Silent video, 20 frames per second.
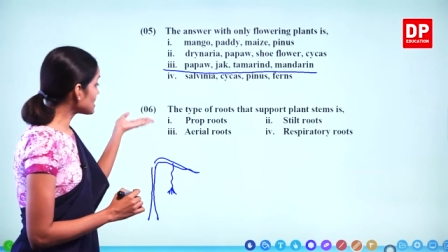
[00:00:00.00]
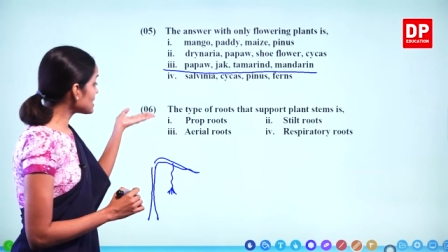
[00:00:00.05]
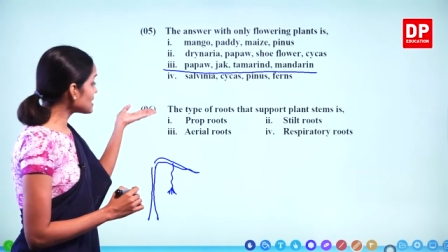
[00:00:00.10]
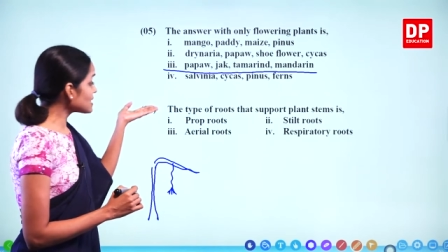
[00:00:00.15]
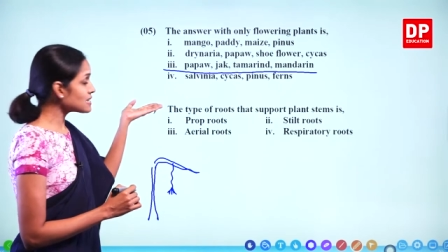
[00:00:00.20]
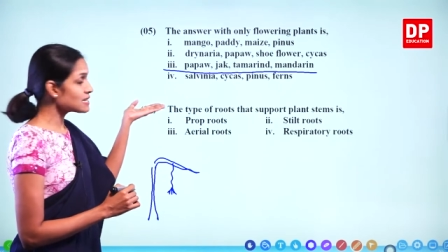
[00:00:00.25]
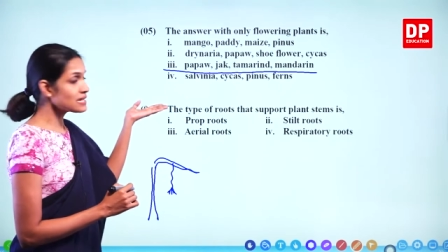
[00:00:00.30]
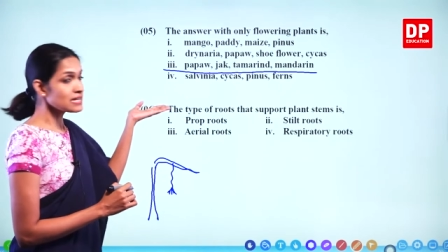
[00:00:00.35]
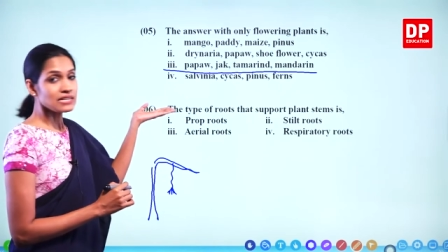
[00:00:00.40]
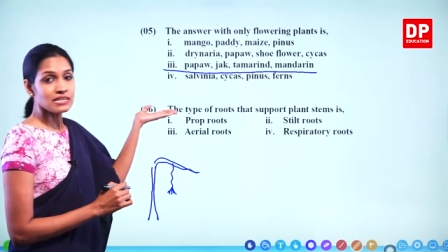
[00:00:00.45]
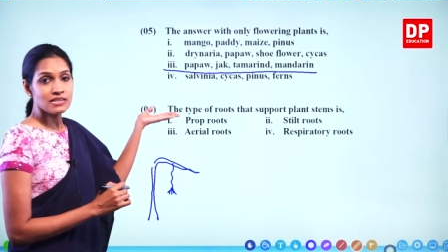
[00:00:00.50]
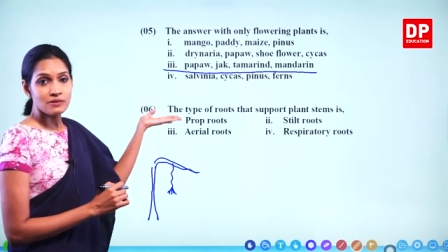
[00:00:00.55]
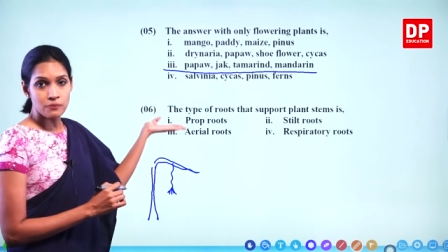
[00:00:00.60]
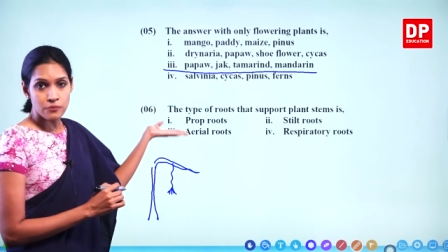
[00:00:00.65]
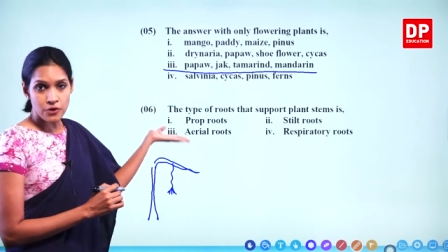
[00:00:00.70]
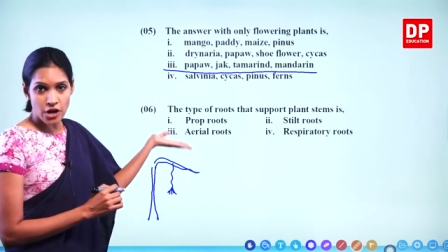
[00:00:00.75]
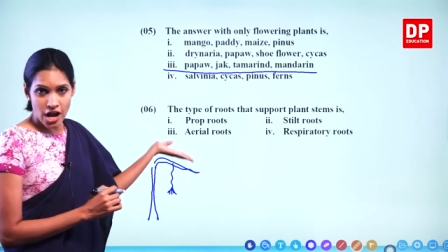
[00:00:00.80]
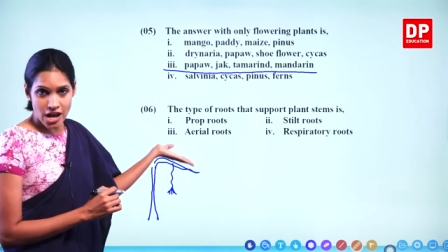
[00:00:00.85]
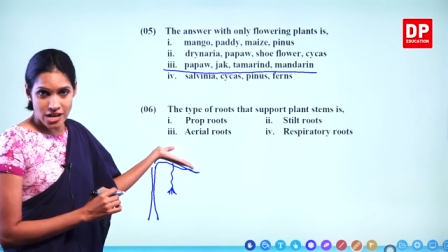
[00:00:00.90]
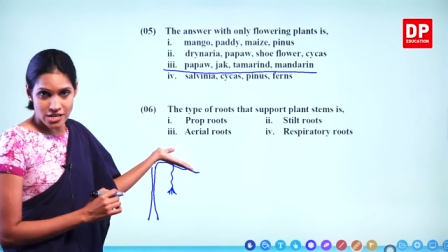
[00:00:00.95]
the
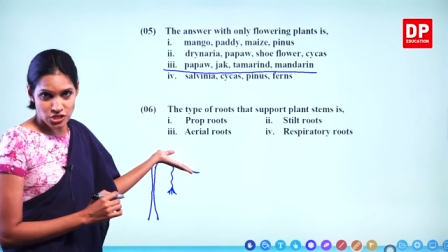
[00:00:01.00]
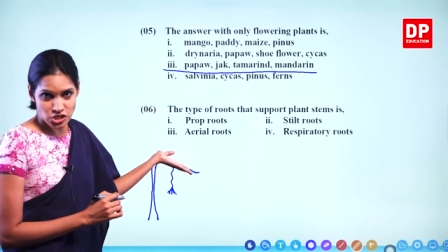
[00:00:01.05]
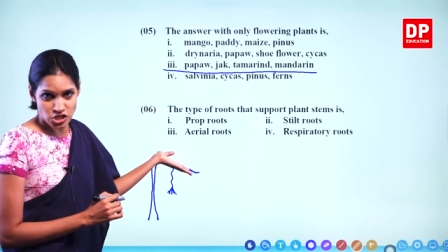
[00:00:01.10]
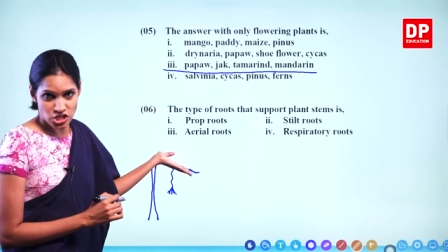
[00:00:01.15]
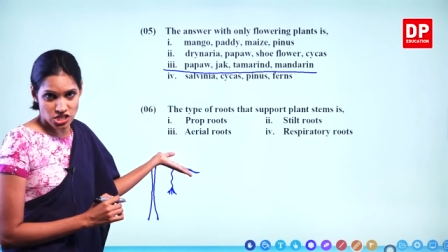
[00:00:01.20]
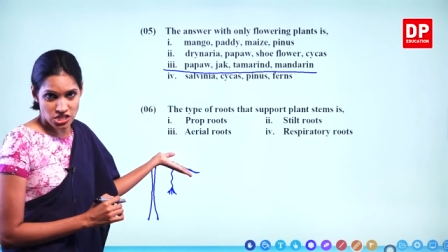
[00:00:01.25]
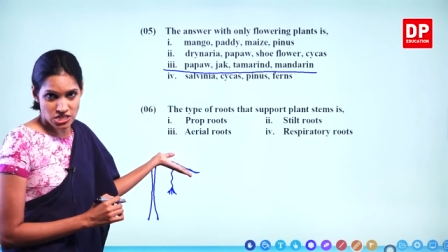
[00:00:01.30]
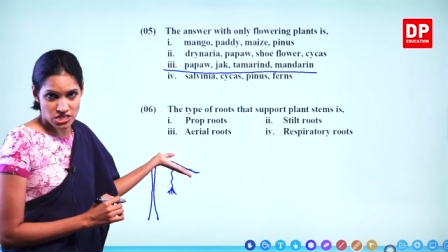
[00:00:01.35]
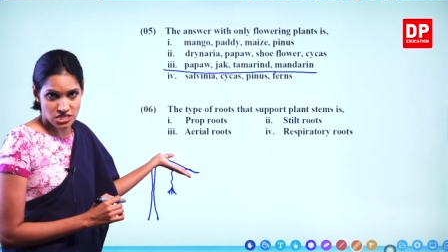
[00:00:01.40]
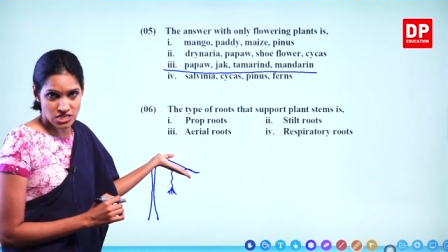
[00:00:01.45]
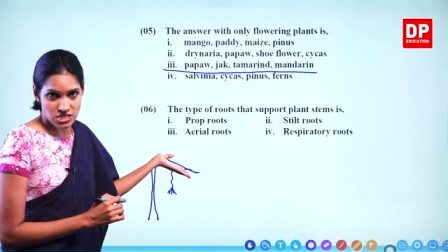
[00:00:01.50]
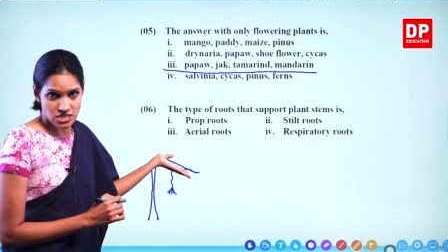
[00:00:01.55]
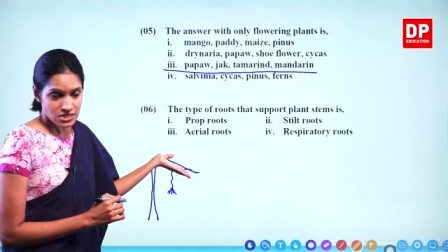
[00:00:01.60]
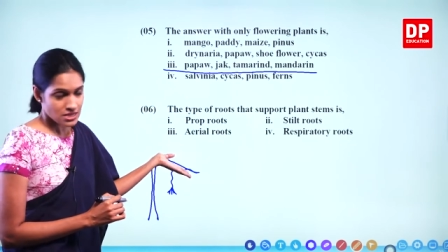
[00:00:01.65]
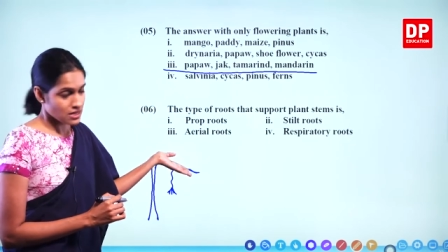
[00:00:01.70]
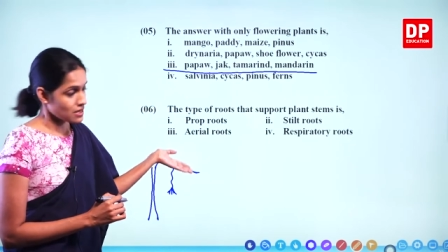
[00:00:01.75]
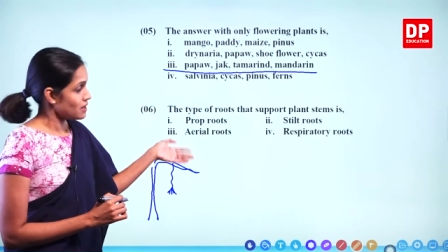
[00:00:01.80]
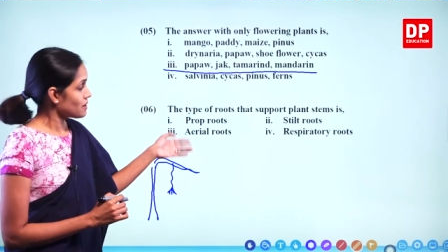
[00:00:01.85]
branches.